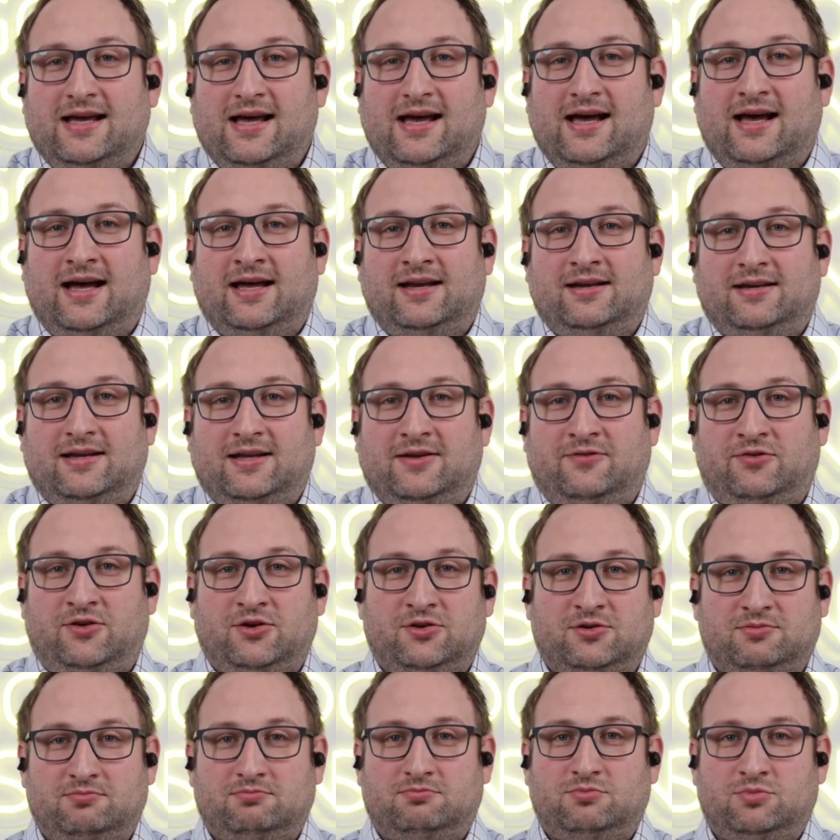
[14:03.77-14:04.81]
And if
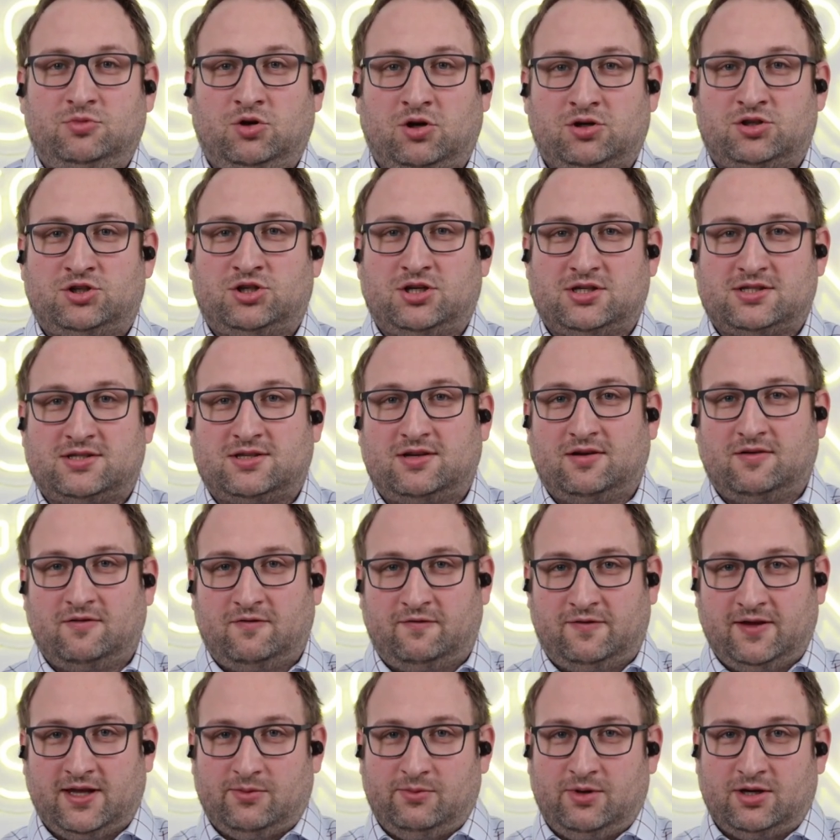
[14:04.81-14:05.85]
you're not just
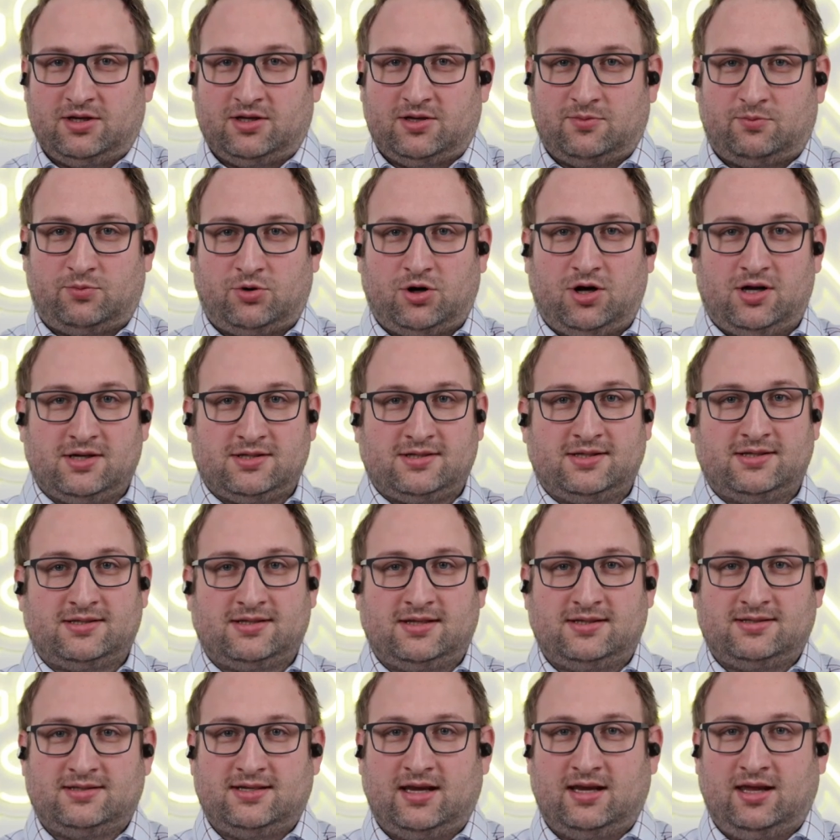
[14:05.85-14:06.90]
filming the process
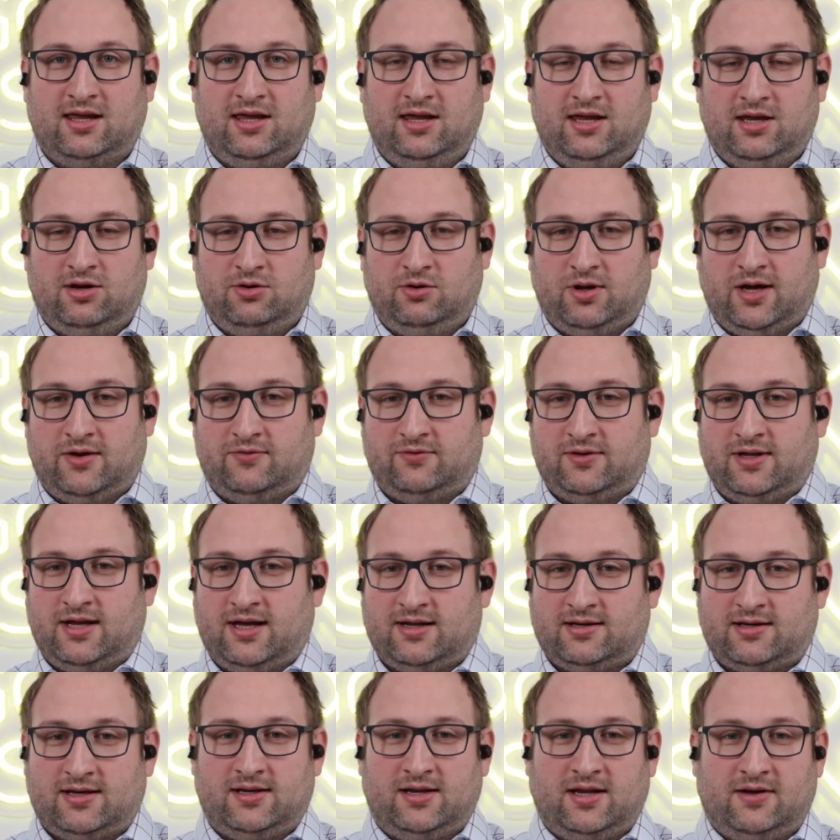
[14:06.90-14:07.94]
and saying, here you have
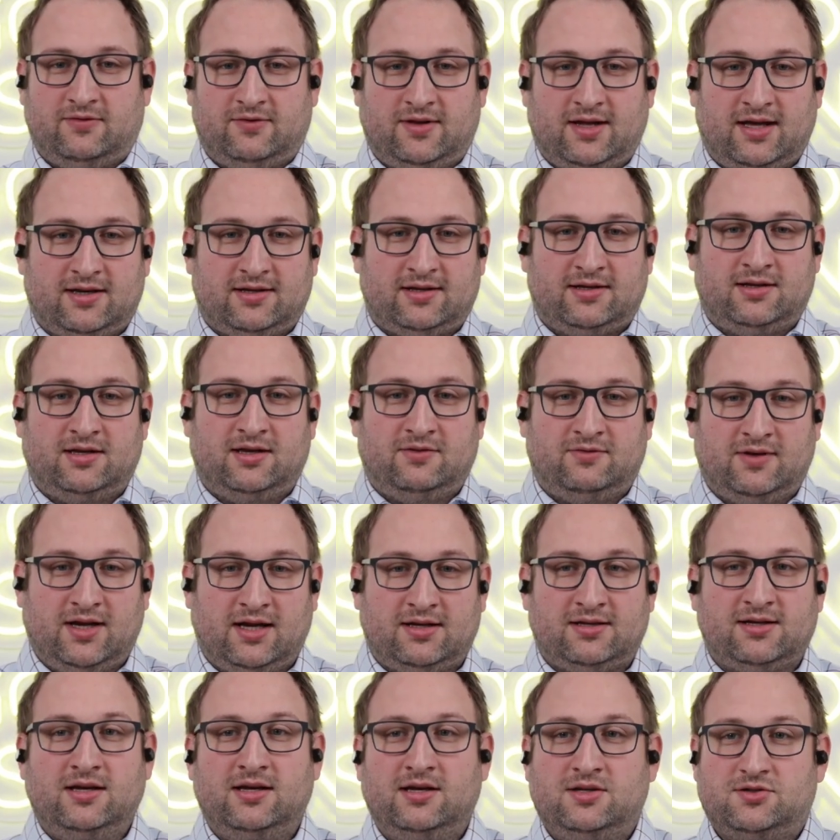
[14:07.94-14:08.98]
that and have that and have that,
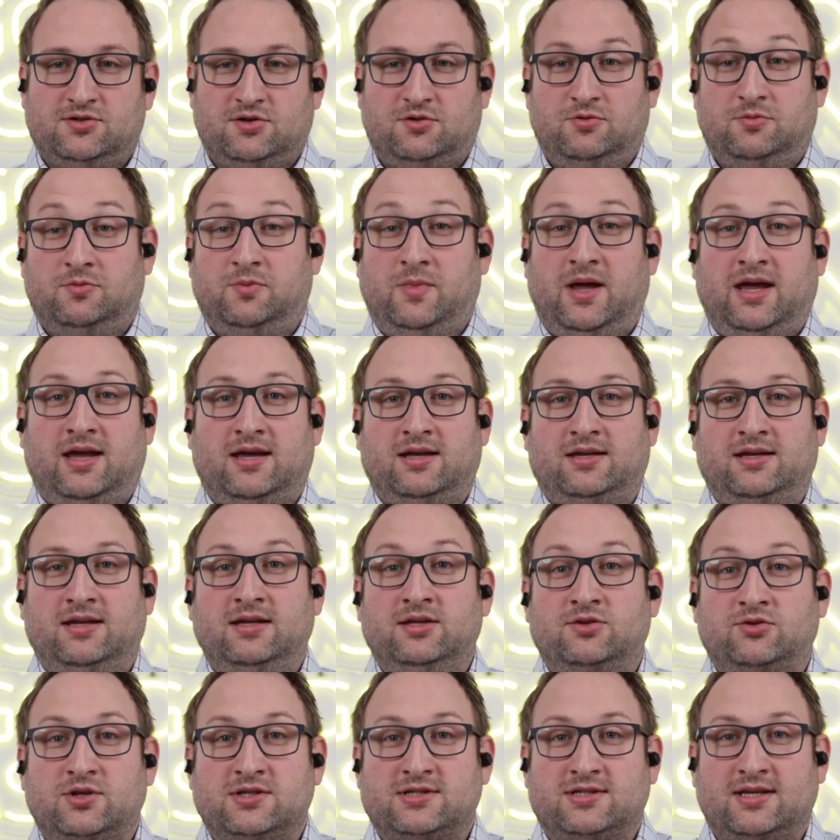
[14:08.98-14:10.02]
so make it
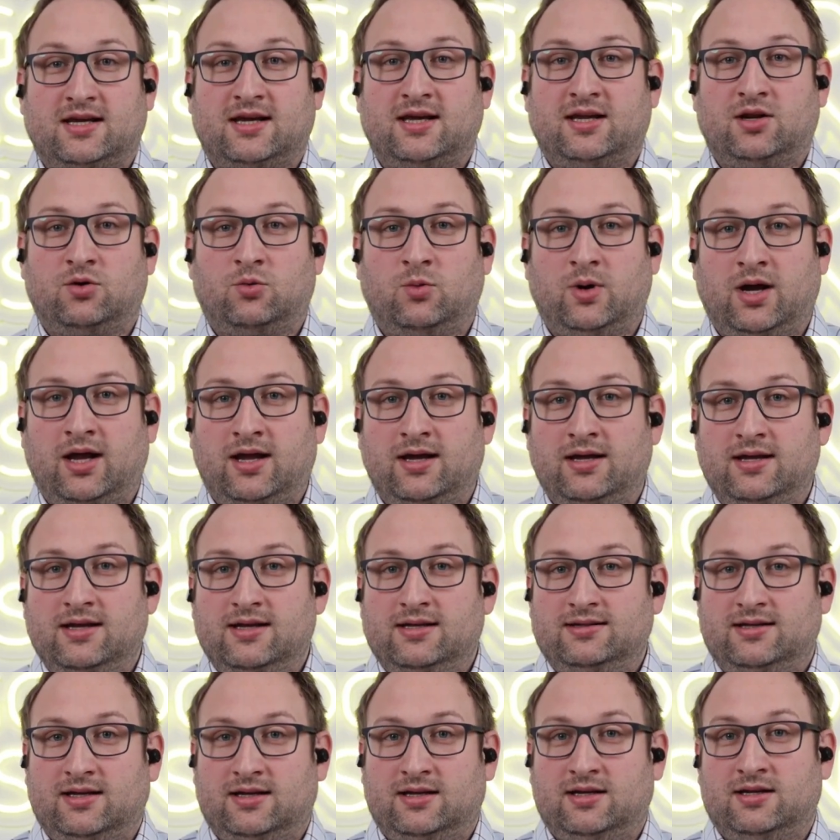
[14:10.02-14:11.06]
interesting in a way
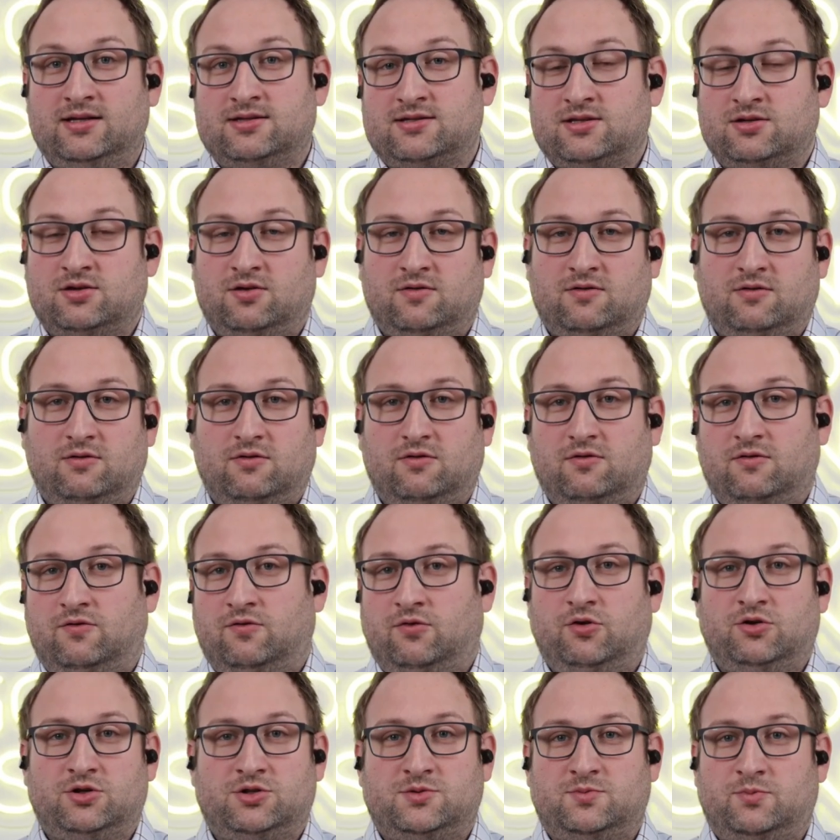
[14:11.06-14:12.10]
that it's in a
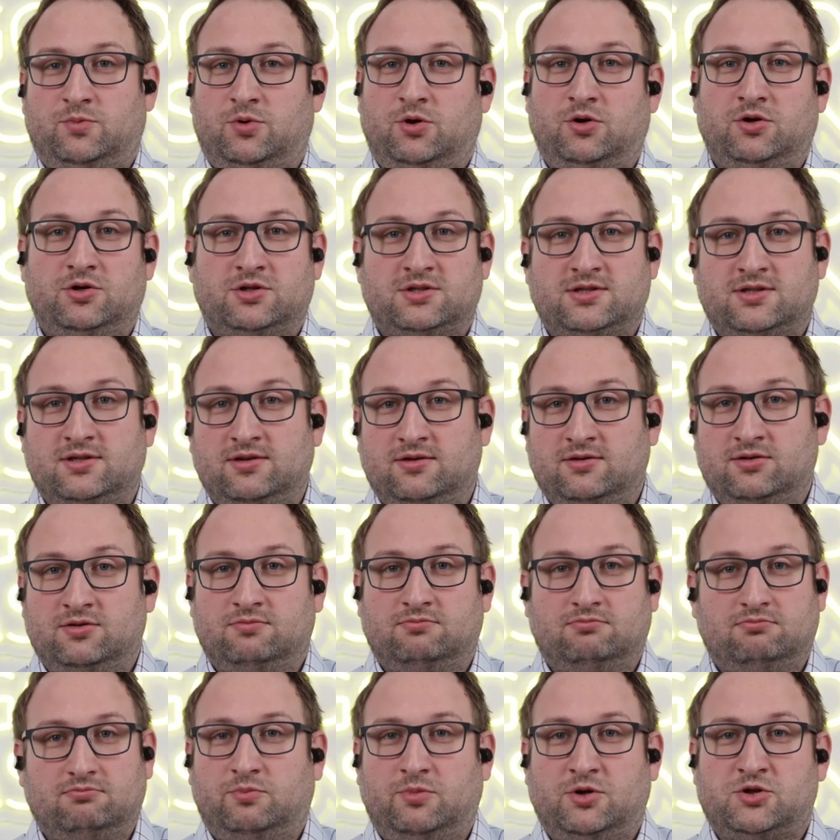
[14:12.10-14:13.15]

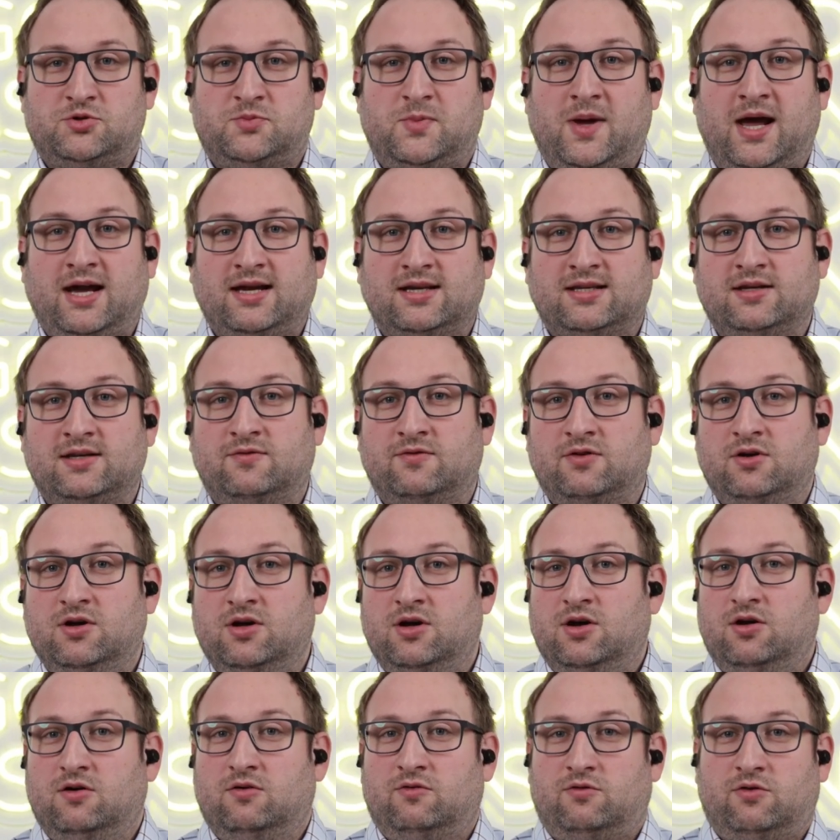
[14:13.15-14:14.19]
first-person perspective
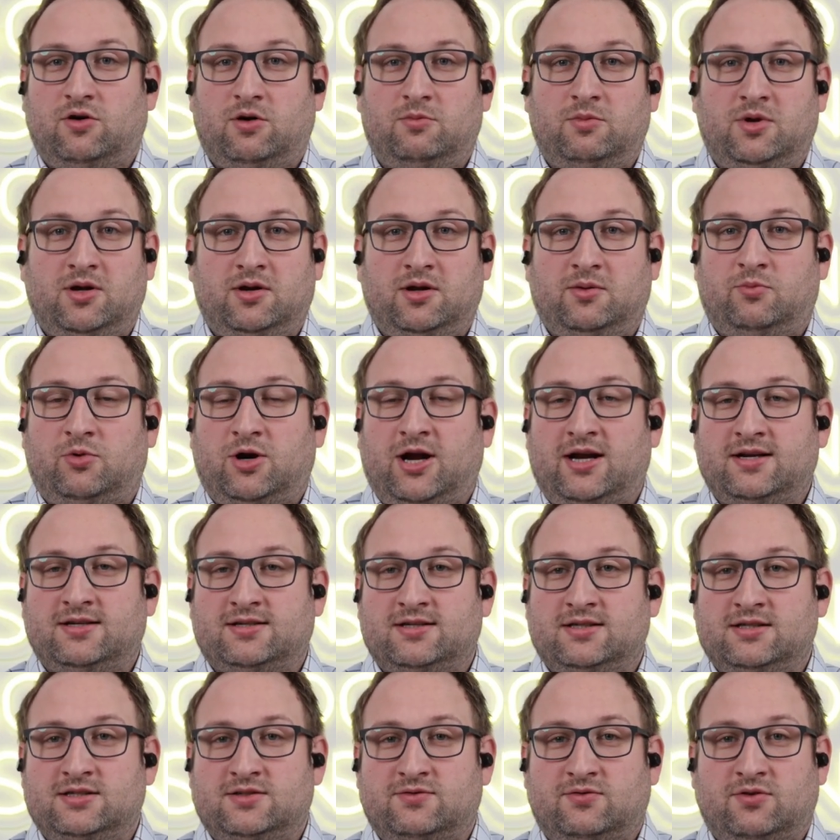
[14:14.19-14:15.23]
from an
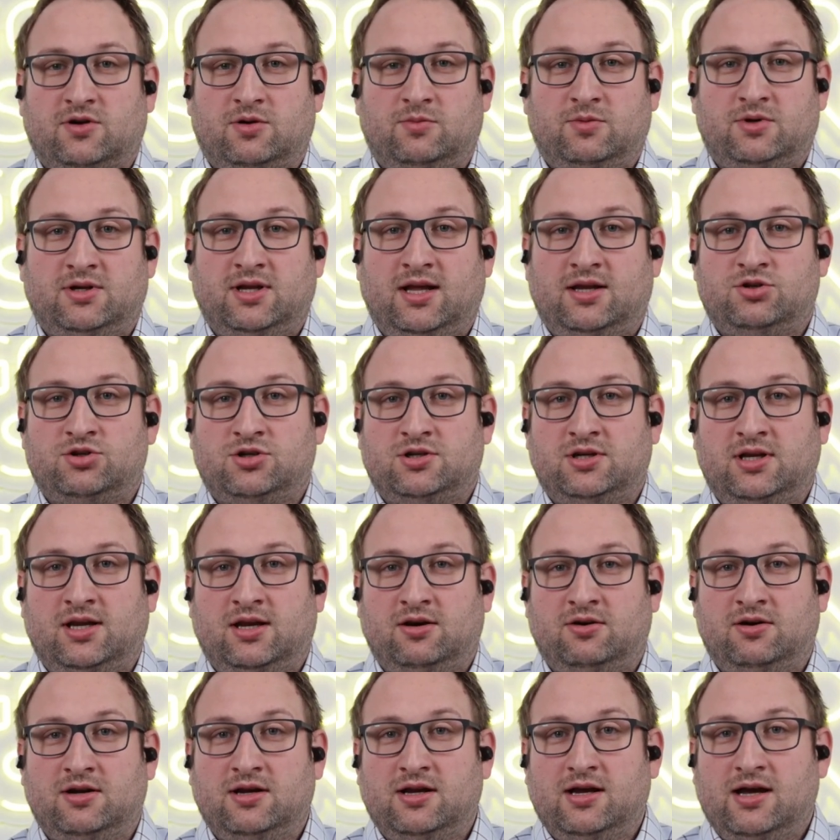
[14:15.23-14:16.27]
apprentice, from an
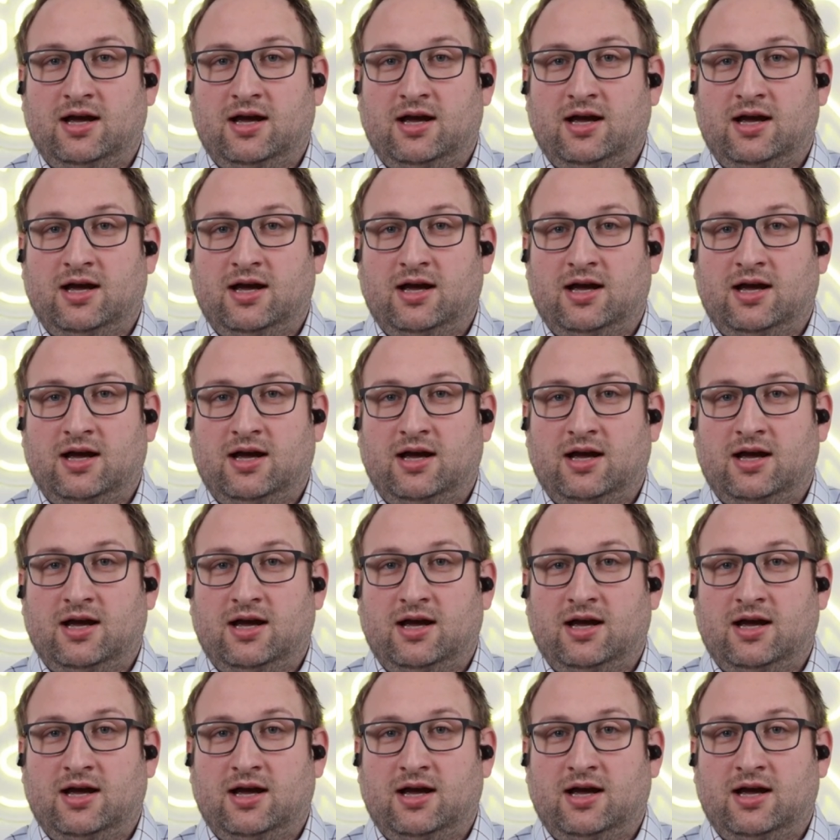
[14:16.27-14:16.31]
engineer,